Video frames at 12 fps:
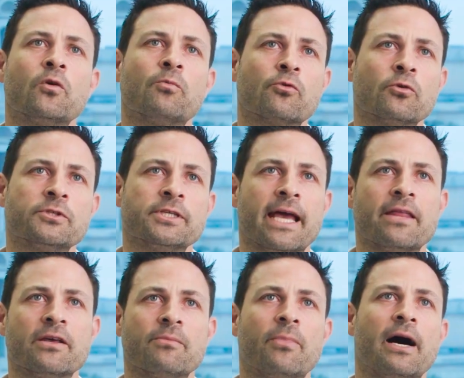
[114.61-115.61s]
all brought
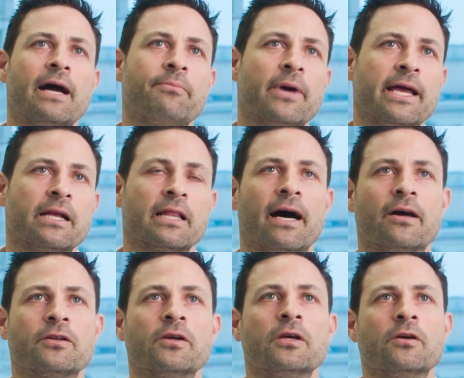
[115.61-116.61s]
together by
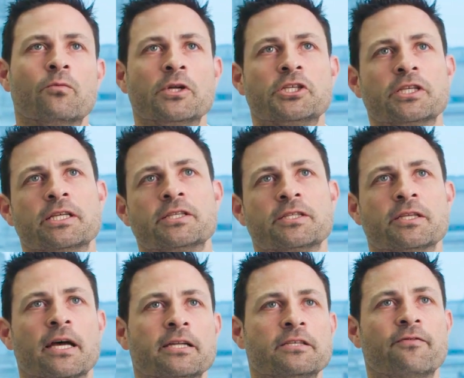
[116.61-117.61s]
BayCloud, which is
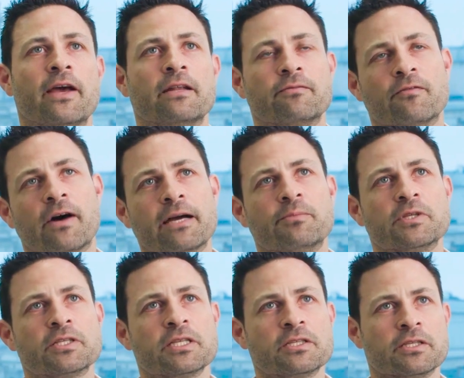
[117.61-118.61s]
uh, developed by
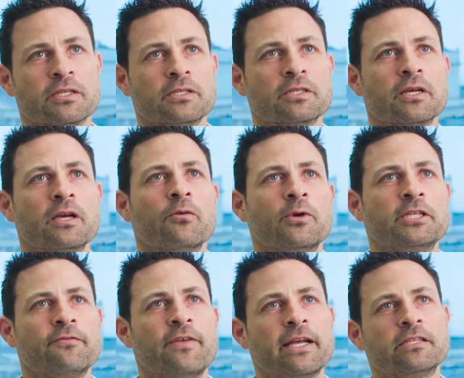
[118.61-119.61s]
Persistent, which
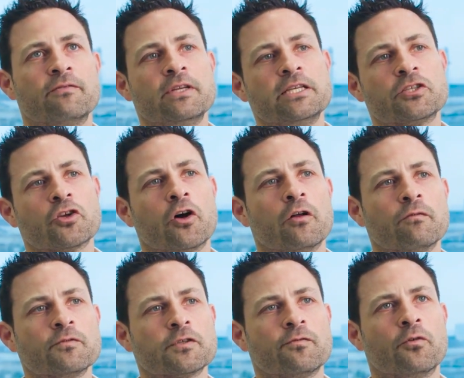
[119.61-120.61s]
effectively
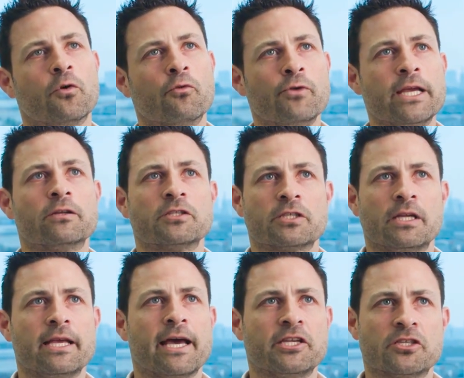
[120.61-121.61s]
solves for
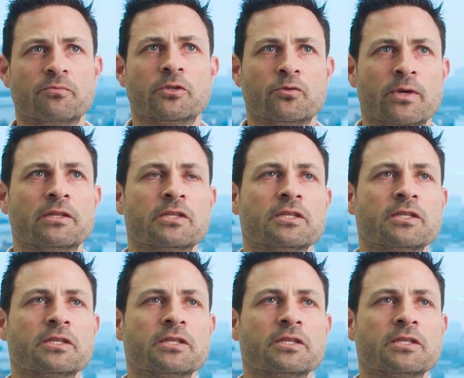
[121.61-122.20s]
reconciliation between the